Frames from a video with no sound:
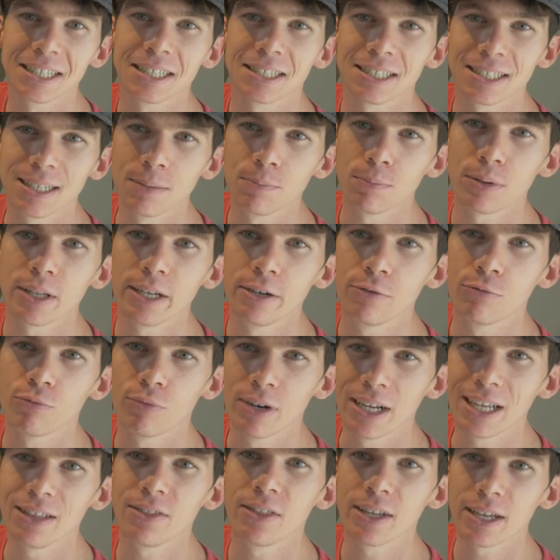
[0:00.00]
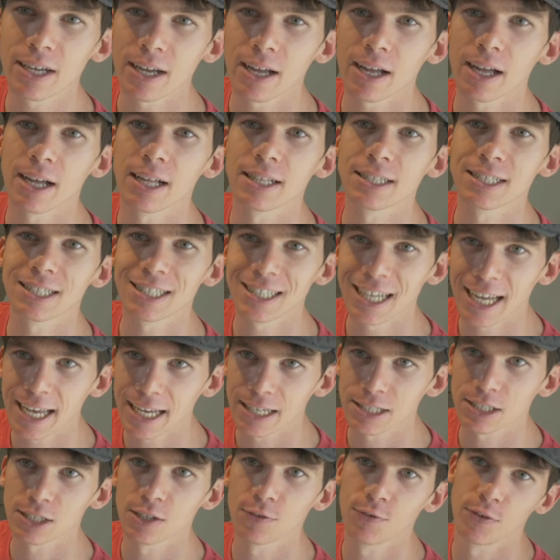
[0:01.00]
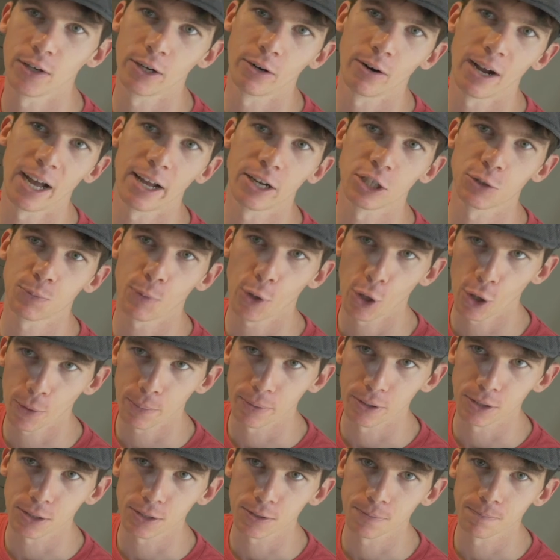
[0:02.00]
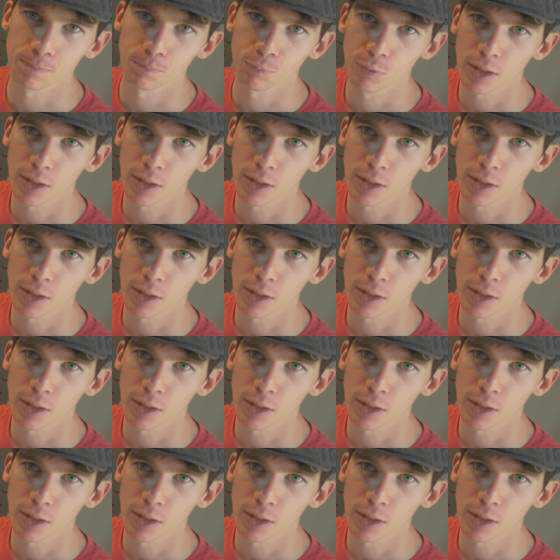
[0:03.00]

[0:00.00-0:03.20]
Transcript: simply read the card's text to figure out its purpose.